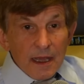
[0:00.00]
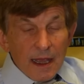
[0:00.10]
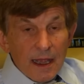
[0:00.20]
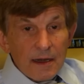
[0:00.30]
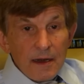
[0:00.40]

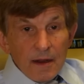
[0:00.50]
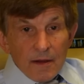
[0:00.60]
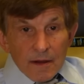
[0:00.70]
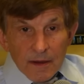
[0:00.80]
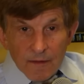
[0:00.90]
And
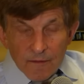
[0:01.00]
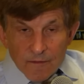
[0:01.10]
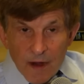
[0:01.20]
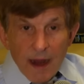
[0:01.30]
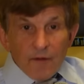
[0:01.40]

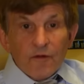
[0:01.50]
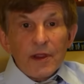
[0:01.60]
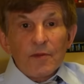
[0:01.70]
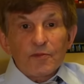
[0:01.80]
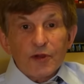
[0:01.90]
for
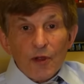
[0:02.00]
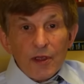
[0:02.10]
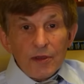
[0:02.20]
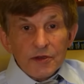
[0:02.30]
every employee